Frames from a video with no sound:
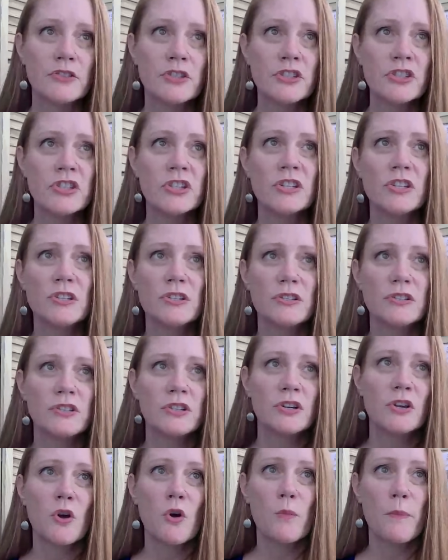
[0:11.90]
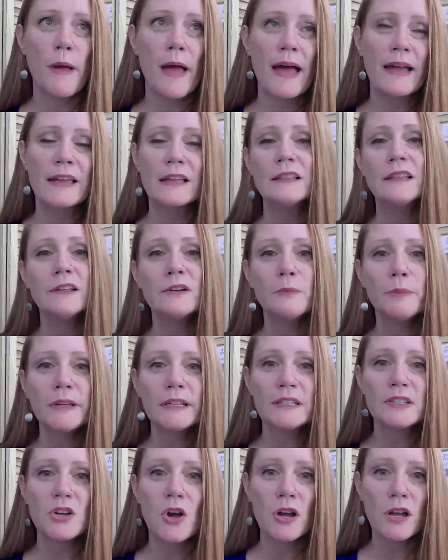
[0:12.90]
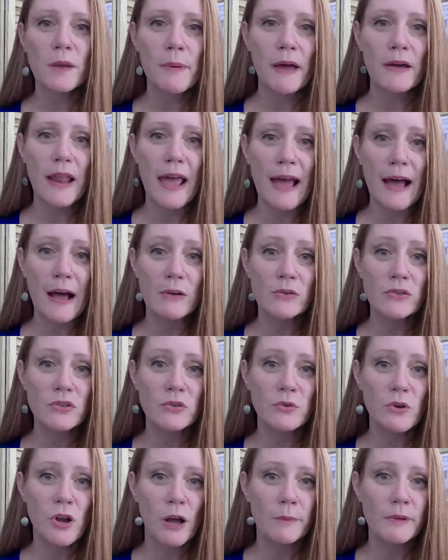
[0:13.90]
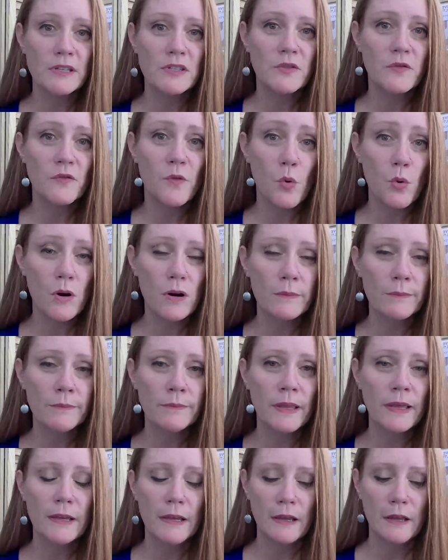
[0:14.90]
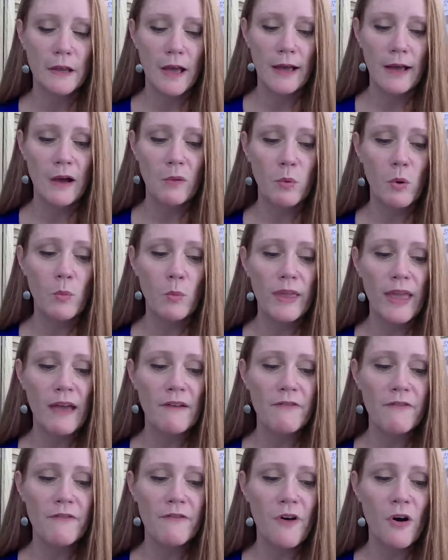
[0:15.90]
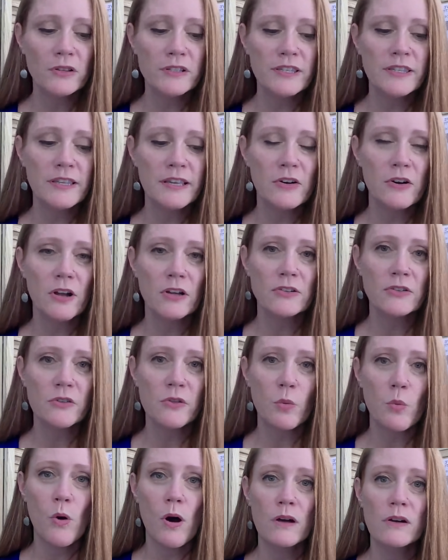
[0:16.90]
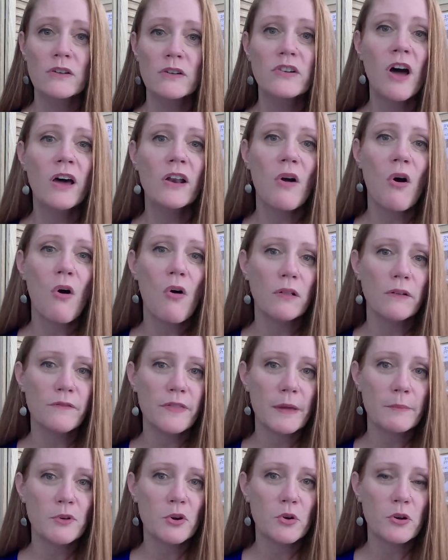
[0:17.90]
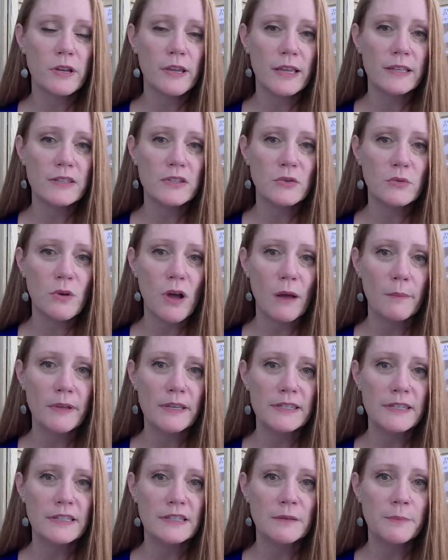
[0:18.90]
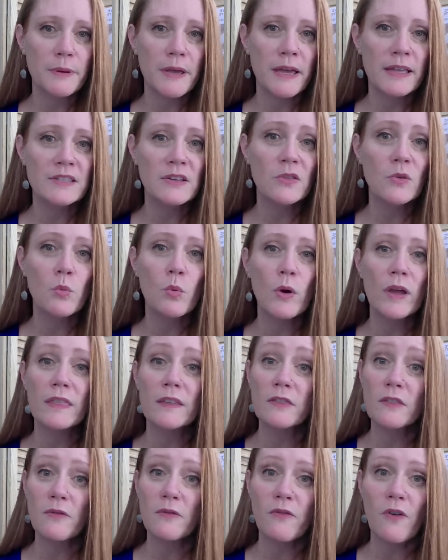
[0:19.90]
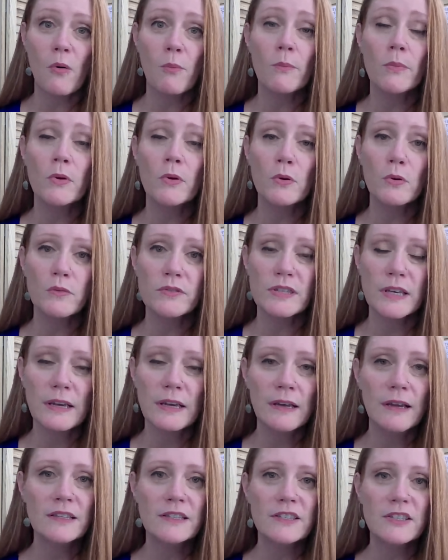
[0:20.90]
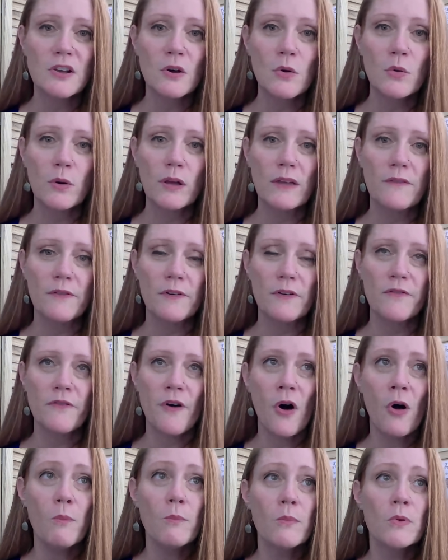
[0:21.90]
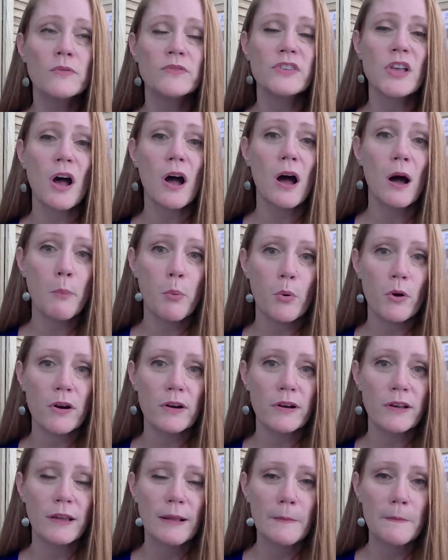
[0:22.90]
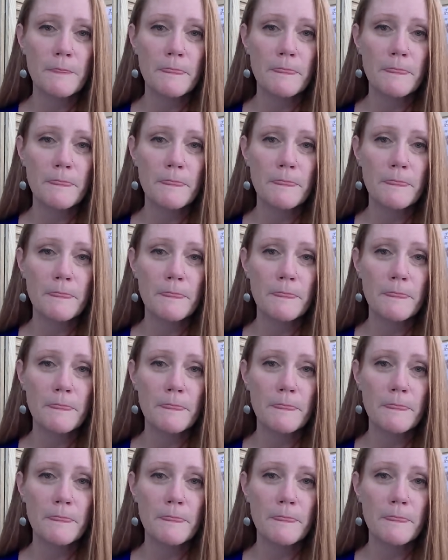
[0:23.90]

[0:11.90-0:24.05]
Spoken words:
just to go back a little bit and talk about how tsunamis form, when we have faults that are under the water, not all of them create tsunamis. It depends on the way that the fault moves. And so if a fault moves upward,